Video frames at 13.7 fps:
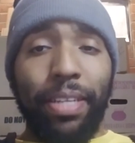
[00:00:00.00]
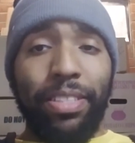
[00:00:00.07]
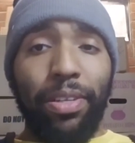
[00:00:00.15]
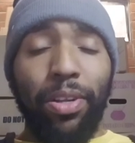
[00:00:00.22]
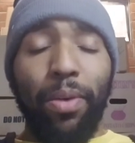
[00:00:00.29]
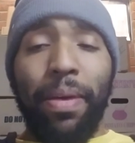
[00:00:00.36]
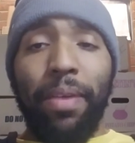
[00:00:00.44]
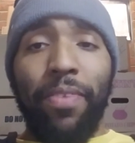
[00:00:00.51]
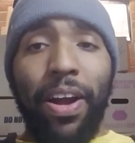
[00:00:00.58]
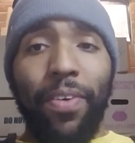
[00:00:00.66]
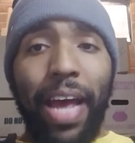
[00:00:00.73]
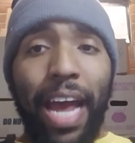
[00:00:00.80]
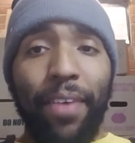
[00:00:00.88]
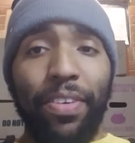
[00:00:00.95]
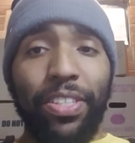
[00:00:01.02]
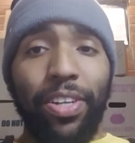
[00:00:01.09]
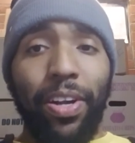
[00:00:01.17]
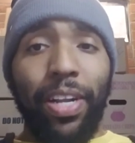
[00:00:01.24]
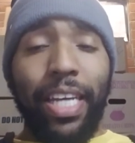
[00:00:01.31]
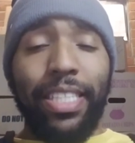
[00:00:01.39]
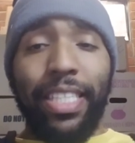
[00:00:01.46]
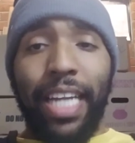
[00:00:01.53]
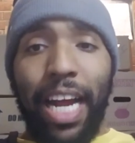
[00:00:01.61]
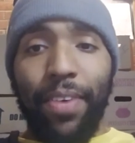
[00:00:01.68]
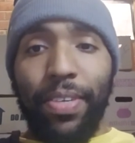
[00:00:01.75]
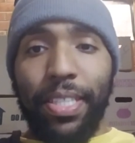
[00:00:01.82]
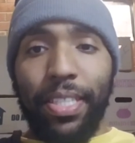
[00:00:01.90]
So a little bit around average or less than
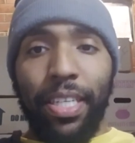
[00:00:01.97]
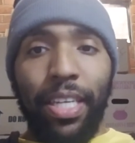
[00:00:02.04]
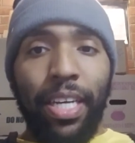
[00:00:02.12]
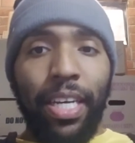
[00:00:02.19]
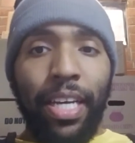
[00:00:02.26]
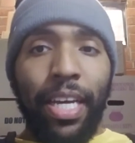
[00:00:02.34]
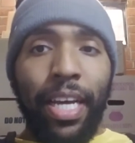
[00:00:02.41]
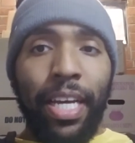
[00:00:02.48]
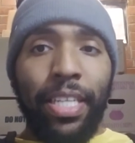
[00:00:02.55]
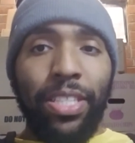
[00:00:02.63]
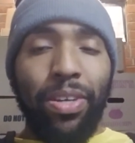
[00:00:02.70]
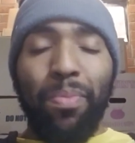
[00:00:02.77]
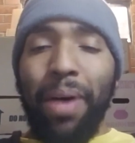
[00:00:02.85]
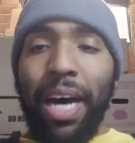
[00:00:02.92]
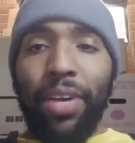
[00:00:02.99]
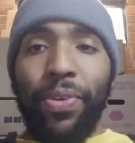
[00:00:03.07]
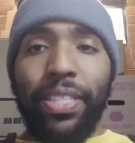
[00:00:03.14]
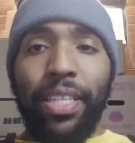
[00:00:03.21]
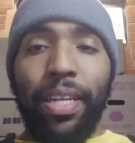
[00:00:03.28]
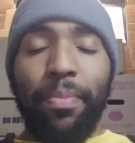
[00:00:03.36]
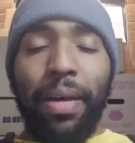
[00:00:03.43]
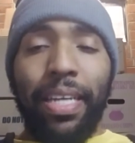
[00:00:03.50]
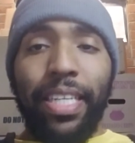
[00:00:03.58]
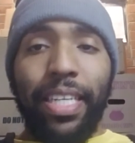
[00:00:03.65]
average. So Bontorin should,